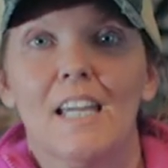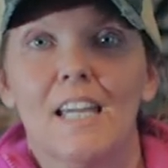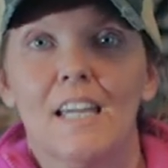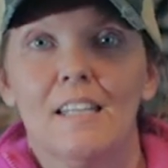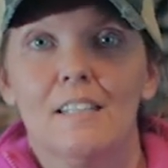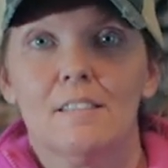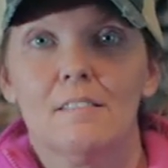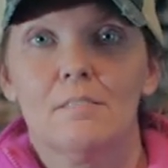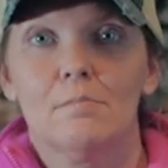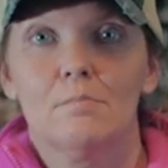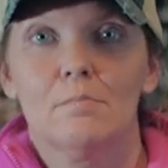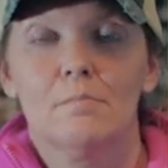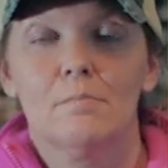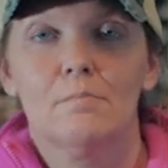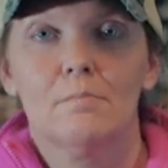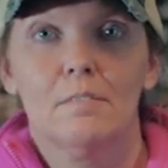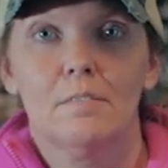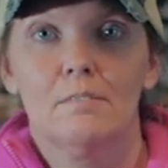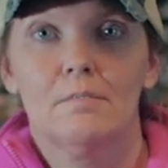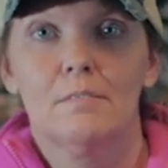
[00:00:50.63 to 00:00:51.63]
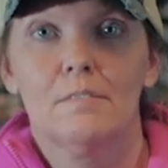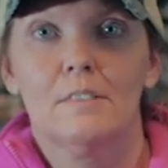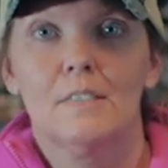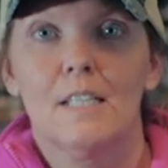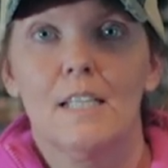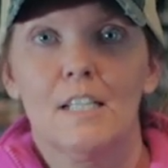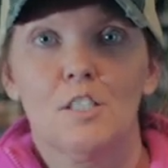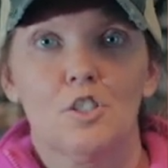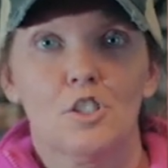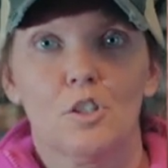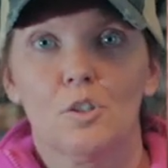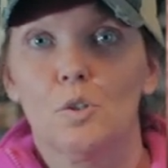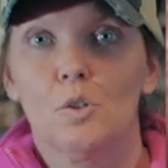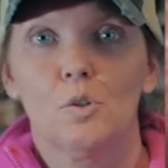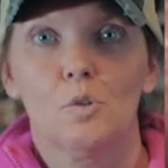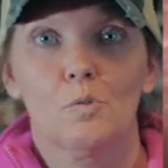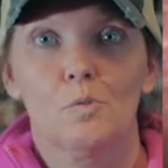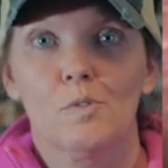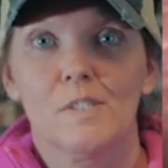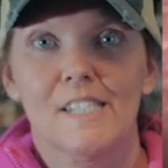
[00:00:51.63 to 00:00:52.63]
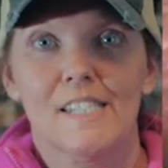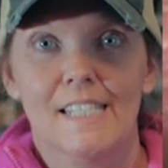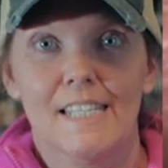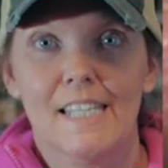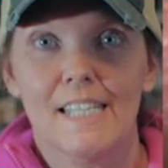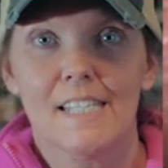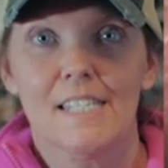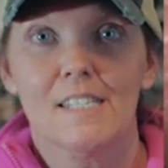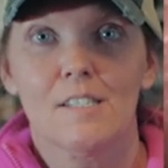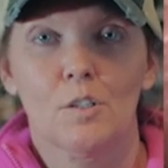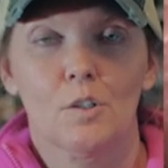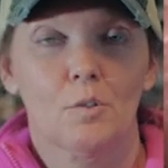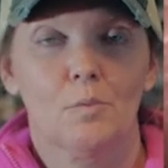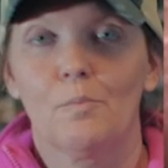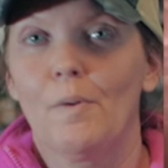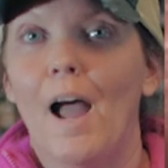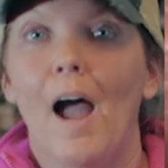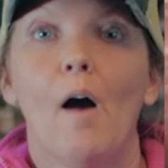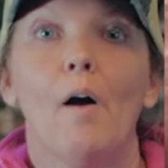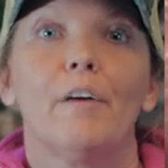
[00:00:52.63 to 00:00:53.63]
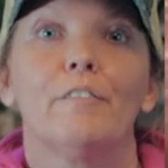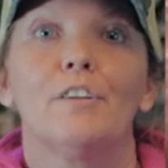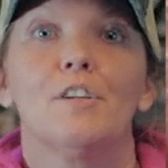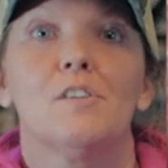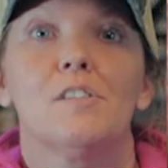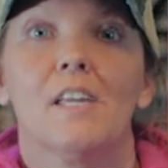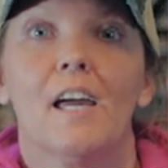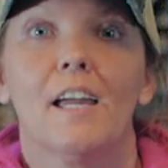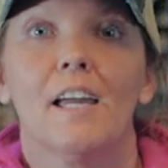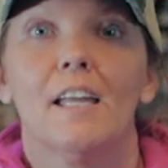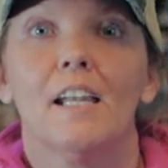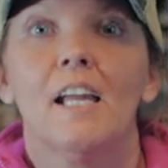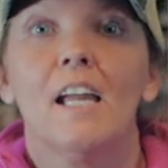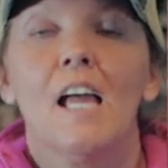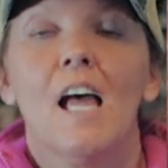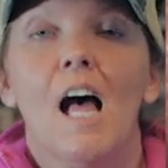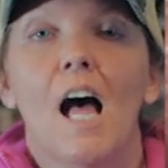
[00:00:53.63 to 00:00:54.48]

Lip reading: in digital cysts, or however you say it.